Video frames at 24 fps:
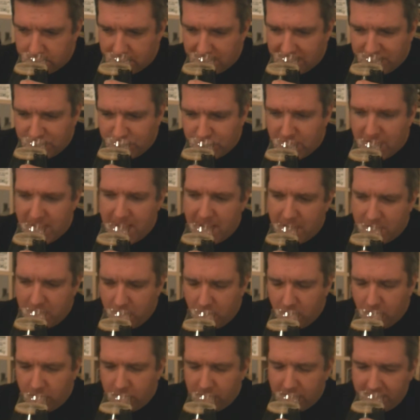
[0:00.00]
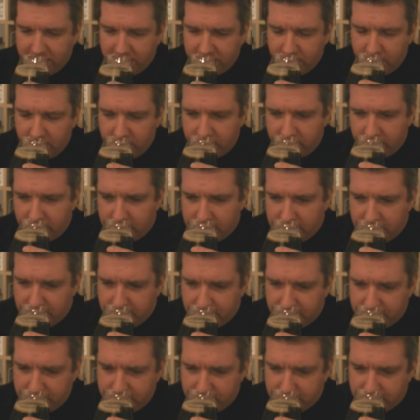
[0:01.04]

like charcoal left over from a